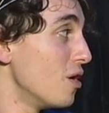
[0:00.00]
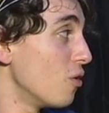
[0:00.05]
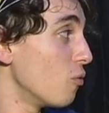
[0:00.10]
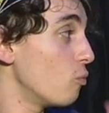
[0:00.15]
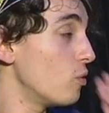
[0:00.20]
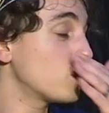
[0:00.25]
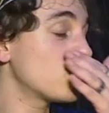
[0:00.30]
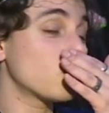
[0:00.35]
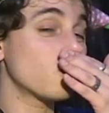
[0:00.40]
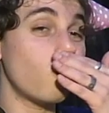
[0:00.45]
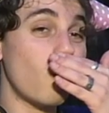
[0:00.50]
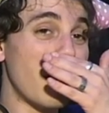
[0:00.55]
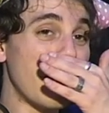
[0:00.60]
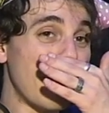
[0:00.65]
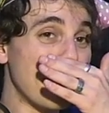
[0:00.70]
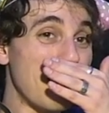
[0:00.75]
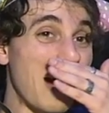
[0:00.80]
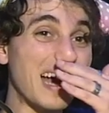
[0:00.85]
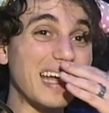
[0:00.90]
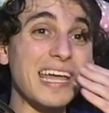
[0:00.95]
which is why
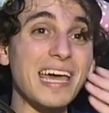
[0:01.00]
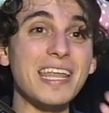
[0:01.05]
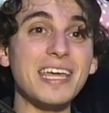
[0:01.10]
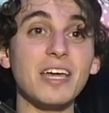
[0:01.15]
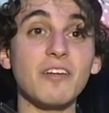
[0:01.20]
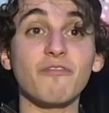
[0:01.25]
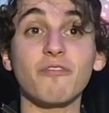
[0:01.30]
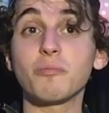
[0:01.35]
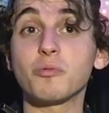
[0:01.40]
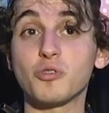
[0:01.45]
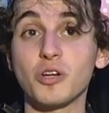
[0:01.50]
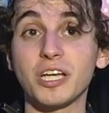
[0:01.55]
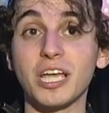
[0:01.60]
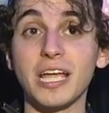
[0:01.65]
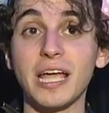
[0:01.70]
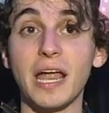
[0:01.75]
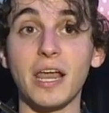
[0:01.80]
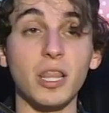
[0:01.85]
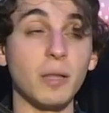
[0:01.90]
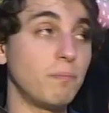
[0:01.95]
I'm not getting it from
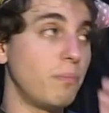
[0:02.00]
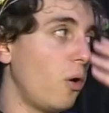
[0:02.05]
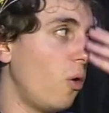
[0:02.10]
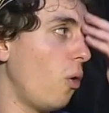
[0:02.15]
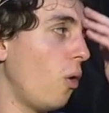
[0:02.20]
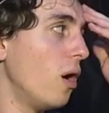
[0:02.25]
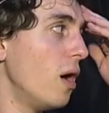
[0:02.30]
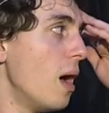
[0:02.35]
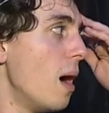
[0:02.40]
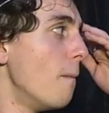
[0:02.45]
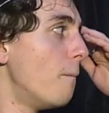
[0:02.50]
drinking out of the bowl.